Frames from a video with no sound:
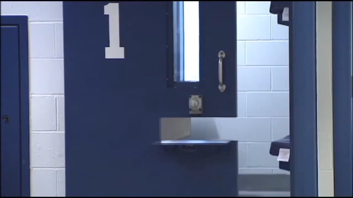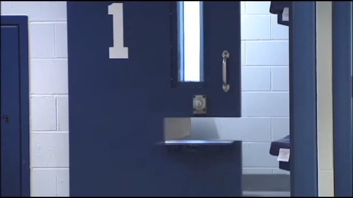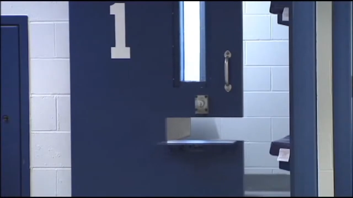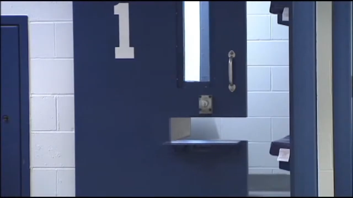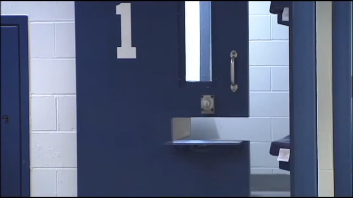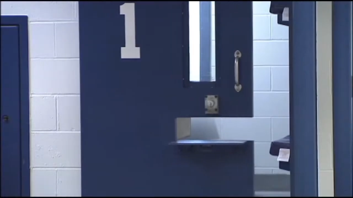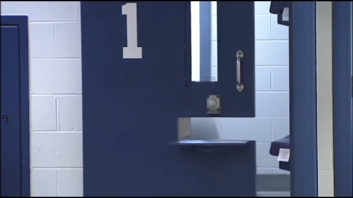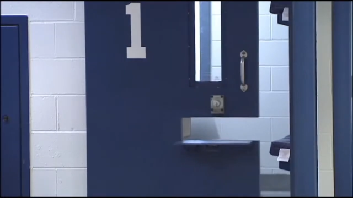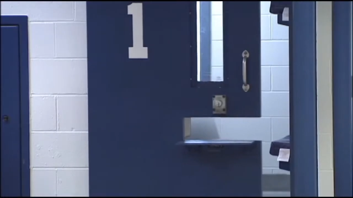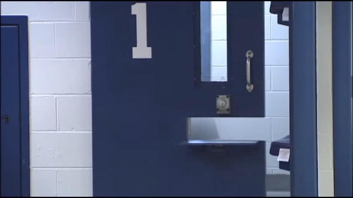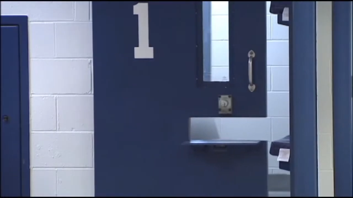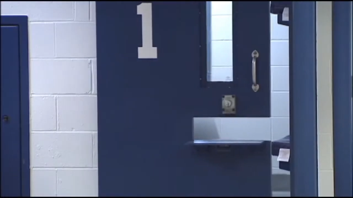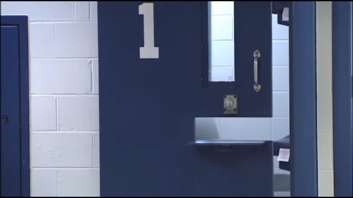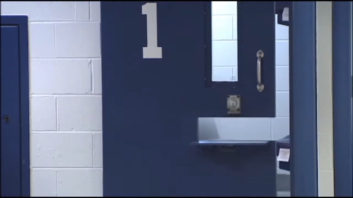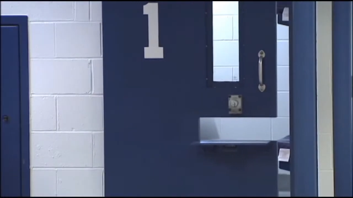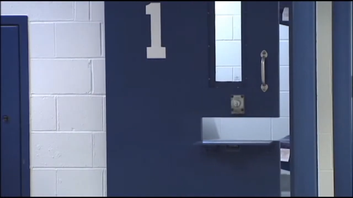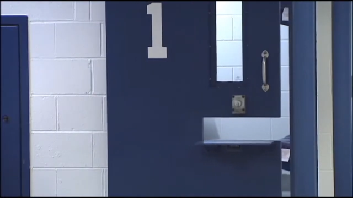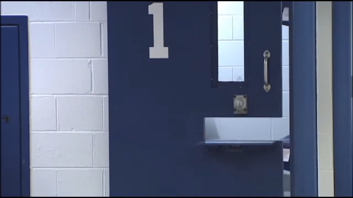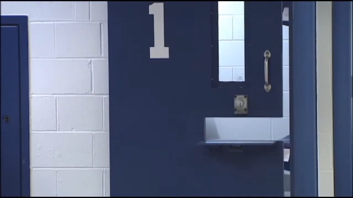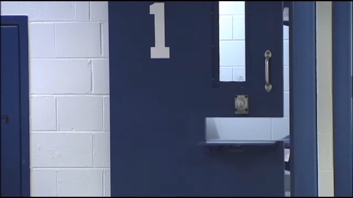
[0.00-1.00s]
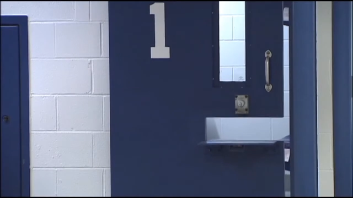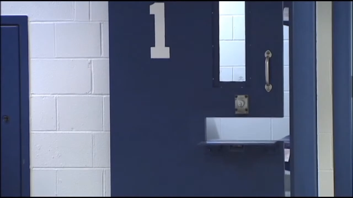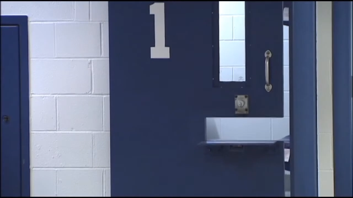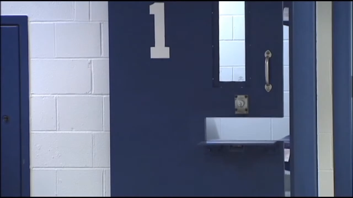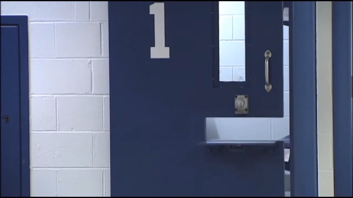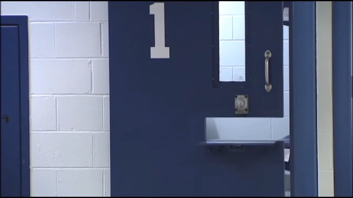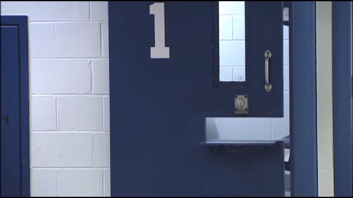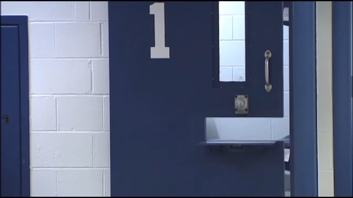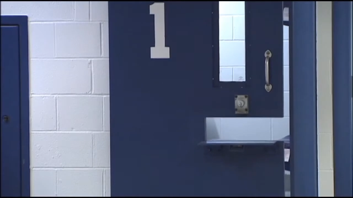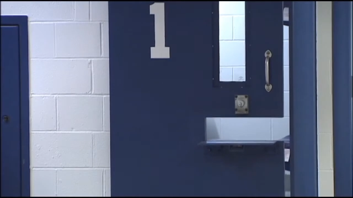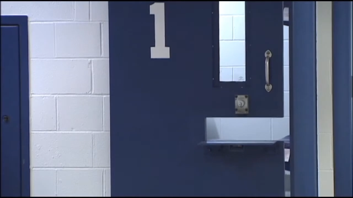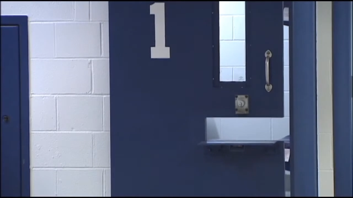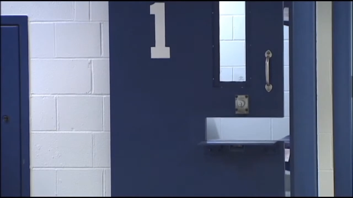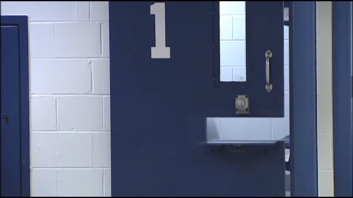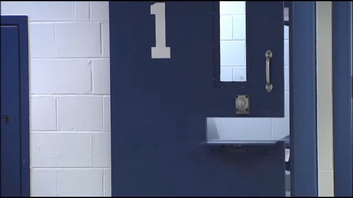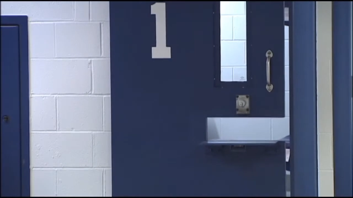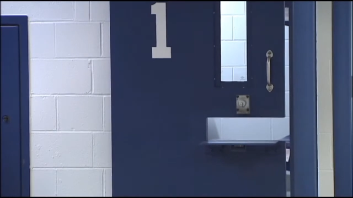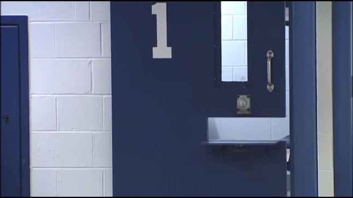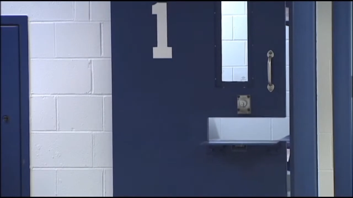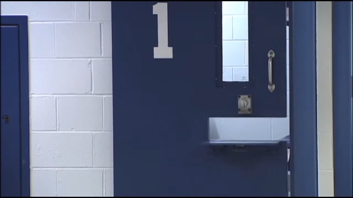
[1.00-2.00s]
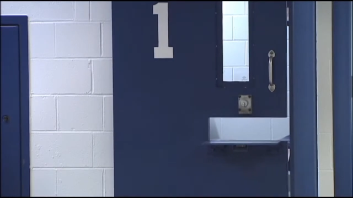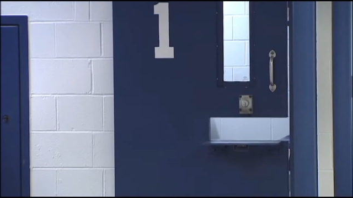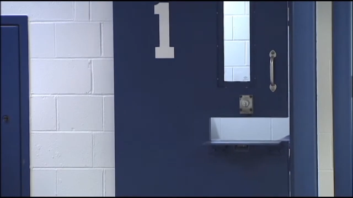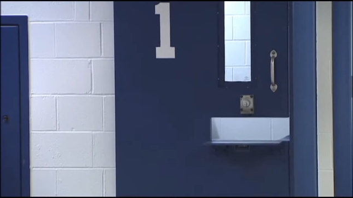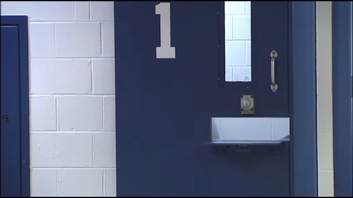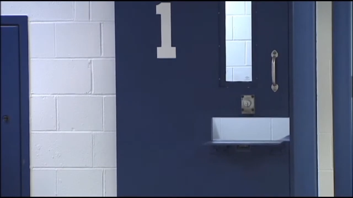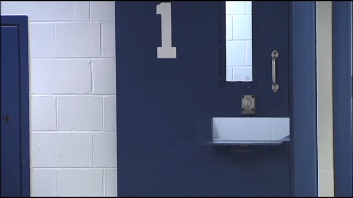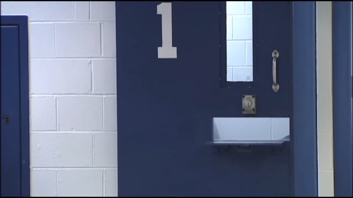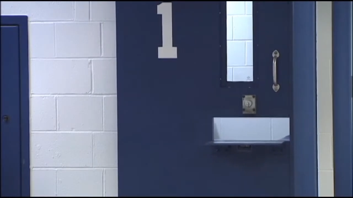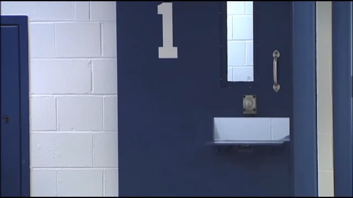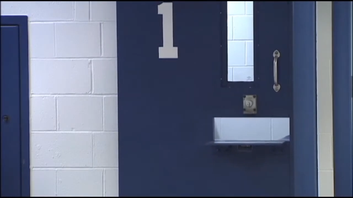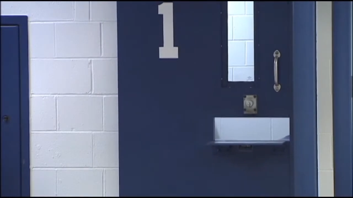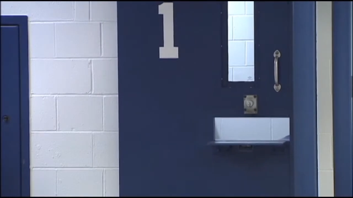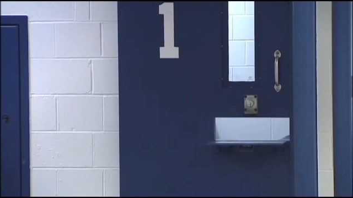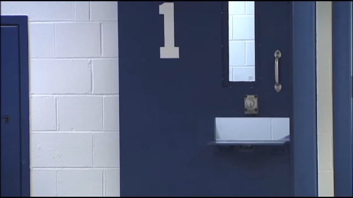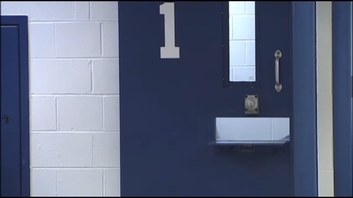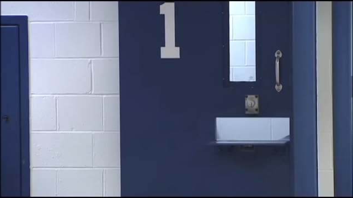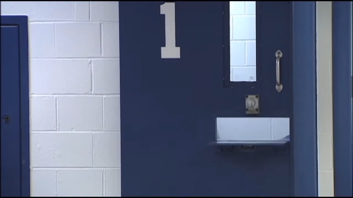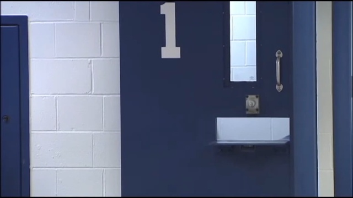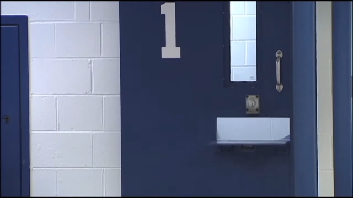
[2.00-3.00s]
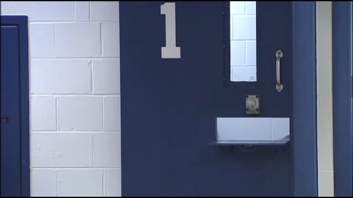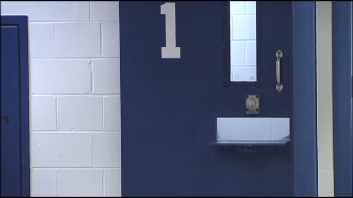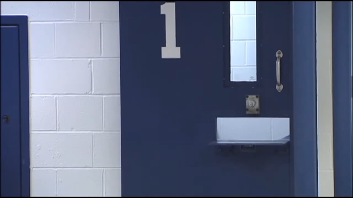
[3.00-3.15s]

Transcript: [unreadable: no face in view]